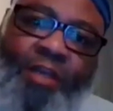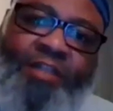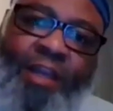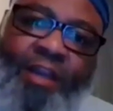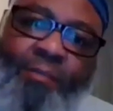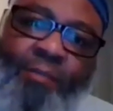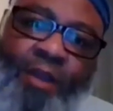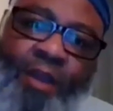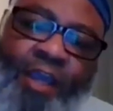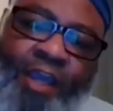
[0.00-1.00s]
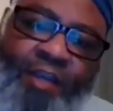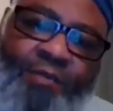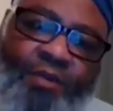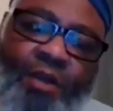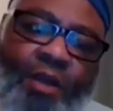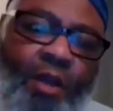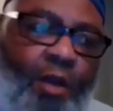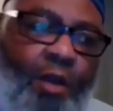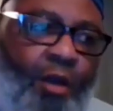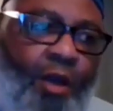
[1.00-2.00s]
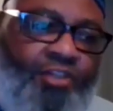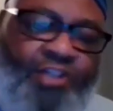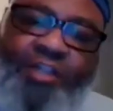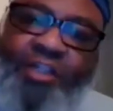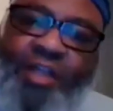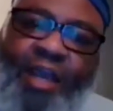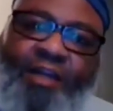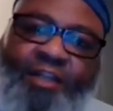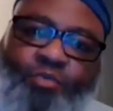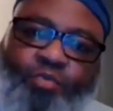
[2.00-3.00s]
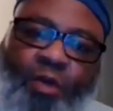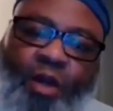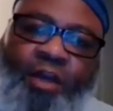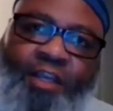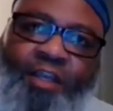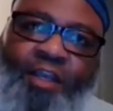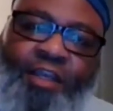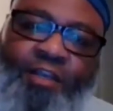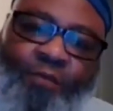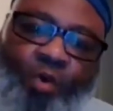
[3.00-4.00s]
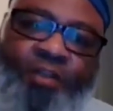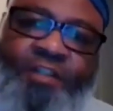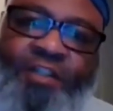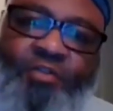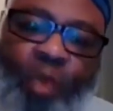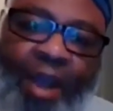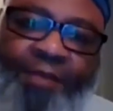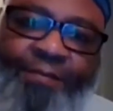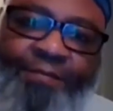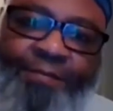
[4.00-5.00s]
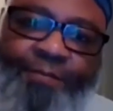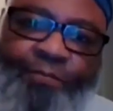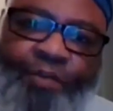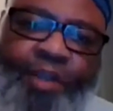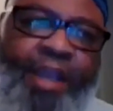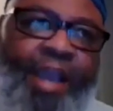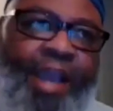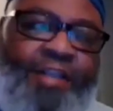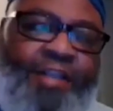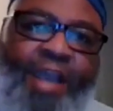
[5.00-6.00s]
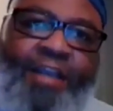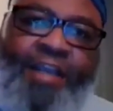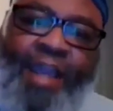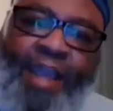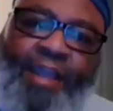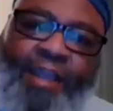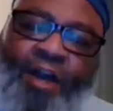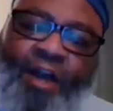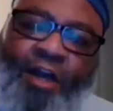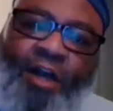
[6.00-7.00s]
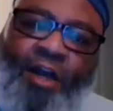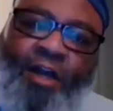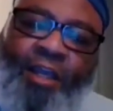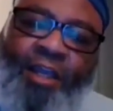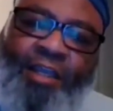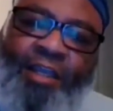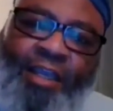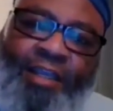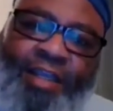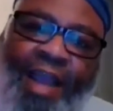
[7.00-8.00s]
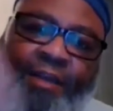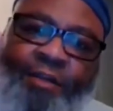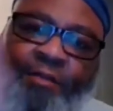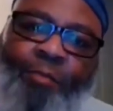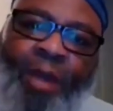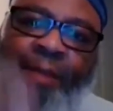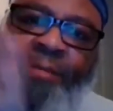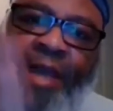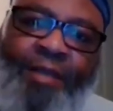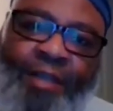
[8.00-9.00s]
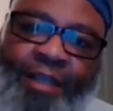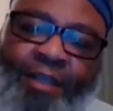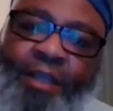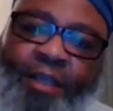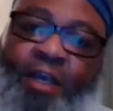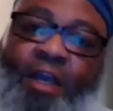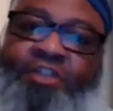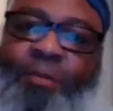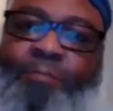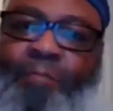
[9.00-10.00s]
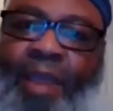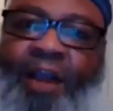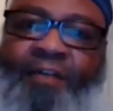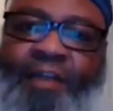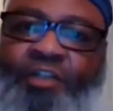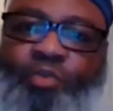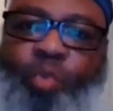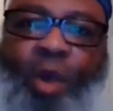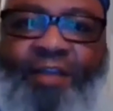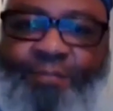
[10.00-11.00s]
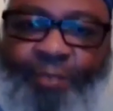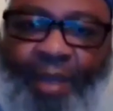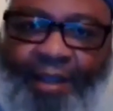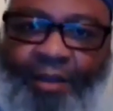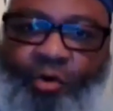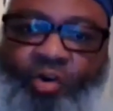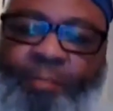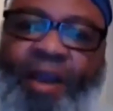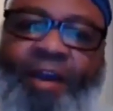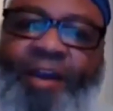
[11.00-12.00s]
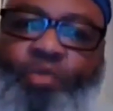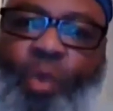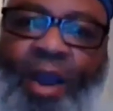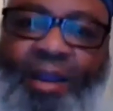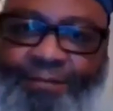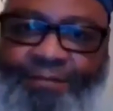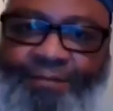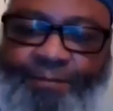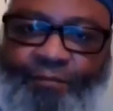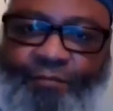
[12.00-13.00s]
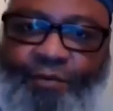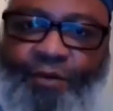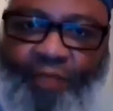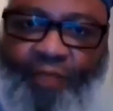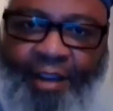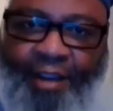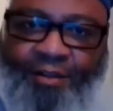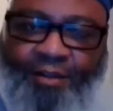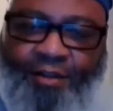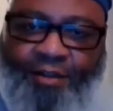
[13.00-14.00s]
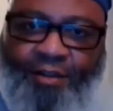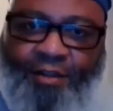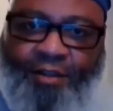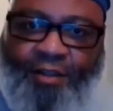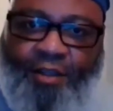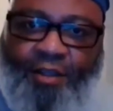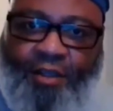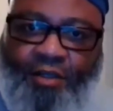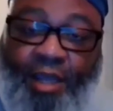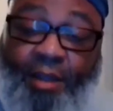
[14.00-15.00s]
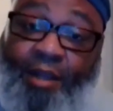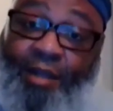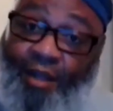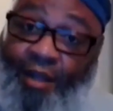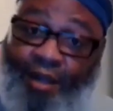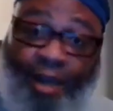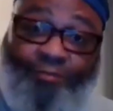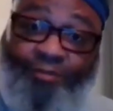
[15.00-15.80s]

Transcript: said, his Sheikh Gilani's he divorced his wife, and that he got Muhammad Ali to marry his wife back, or to marry his wife, right? Now again,